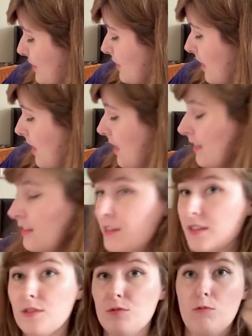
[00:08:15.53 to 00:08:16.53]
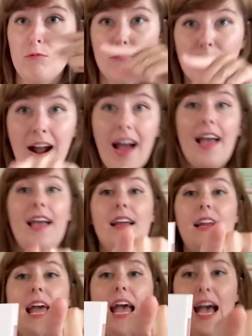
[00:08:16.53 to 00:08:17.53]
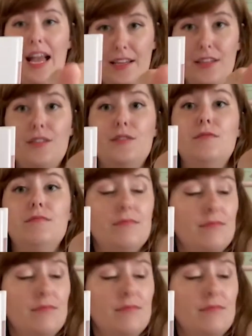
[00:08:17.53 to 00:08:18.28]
John looks right at you.